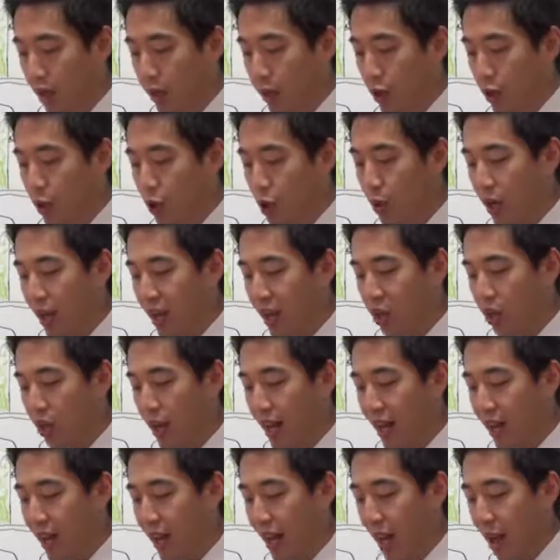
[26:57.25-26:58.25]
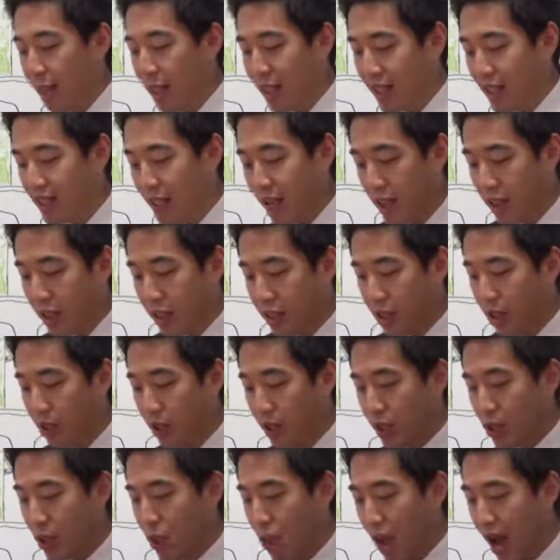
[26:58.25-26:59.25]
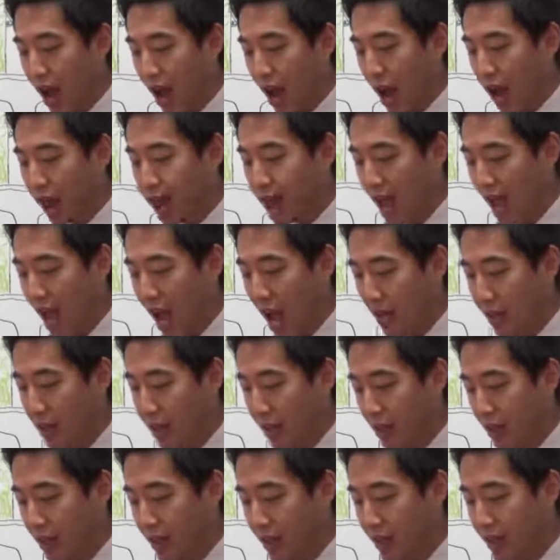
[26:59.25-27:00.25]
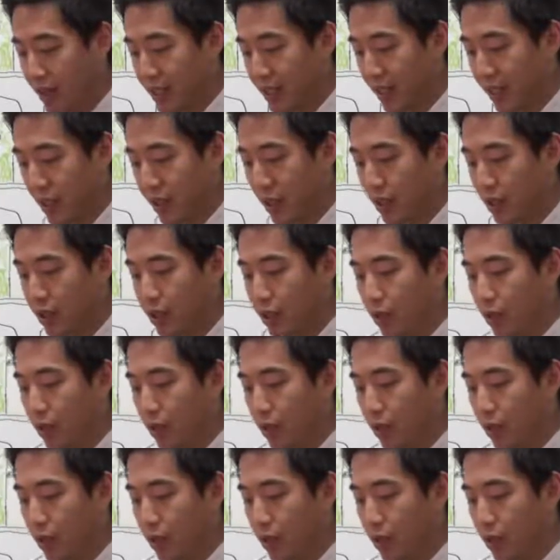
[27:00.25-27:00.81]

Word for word: Verse 23, And Lamech said unto his wives, Adah and Zillah.